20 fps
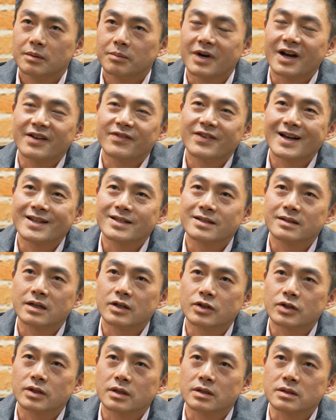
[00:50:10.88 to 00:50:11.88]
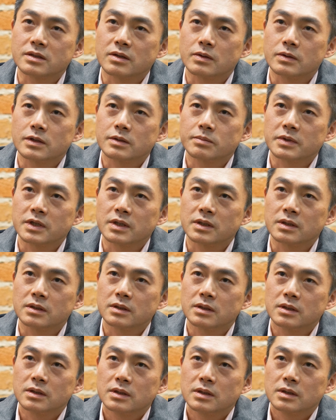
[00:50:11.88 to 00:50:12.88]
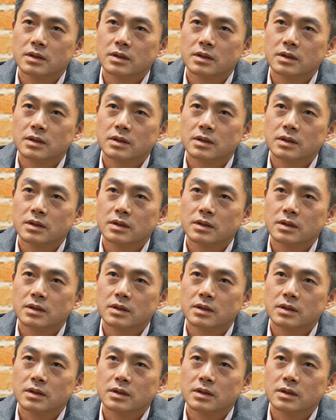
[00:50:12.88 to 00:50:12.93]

my fascination has always been